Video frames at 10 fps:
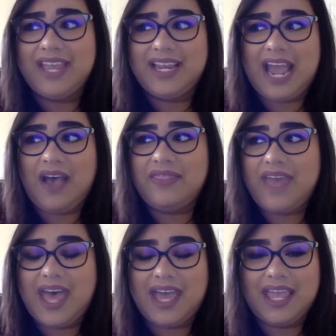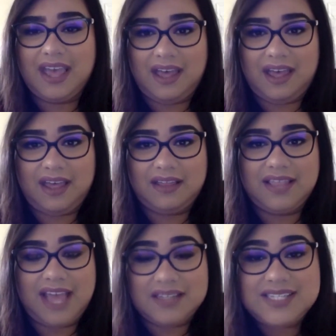Like now that
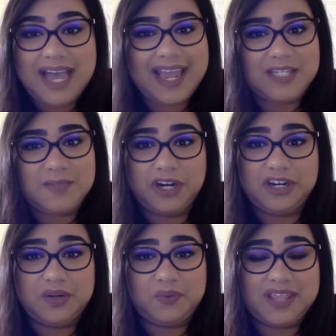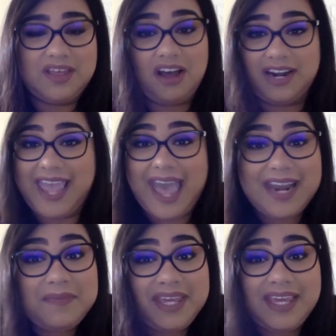the LSAC has partnered with Khan
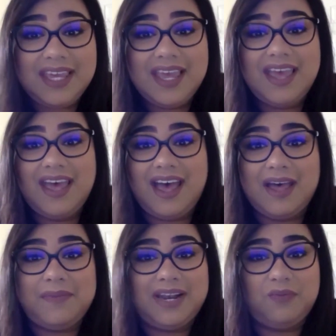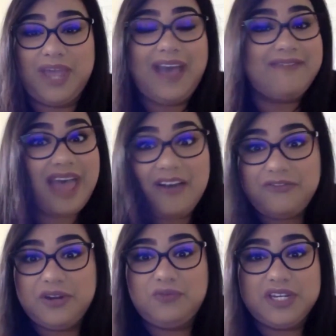Academy and we have that
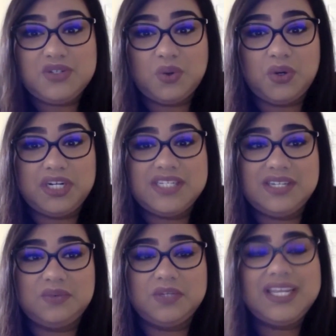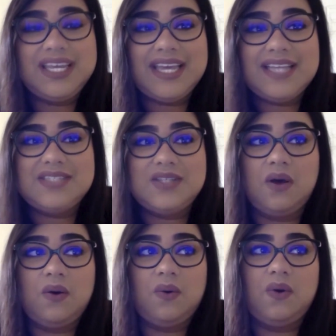free resource, there really is
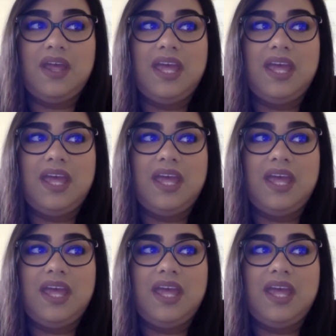no